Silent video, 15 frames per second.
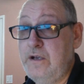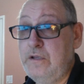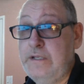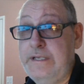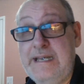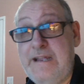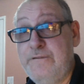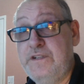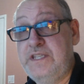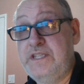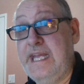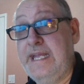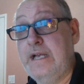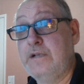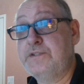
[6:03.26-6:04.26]
and
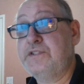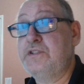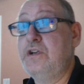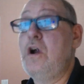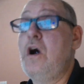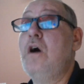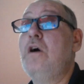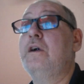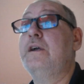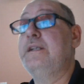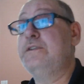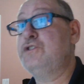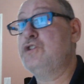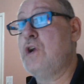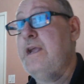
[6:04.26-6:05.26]
everything else, they're all going
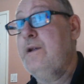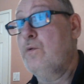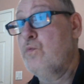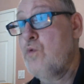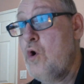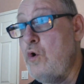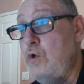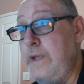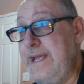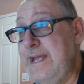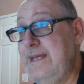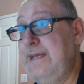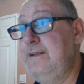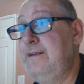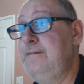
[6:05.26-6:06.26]
to try to roll
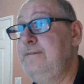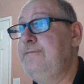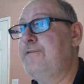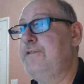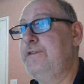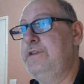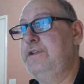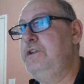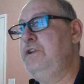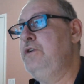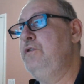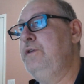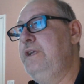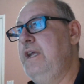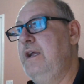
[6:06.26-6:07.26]
in for the new
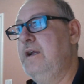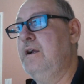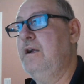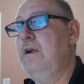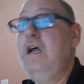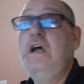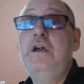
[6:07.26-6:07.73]
year.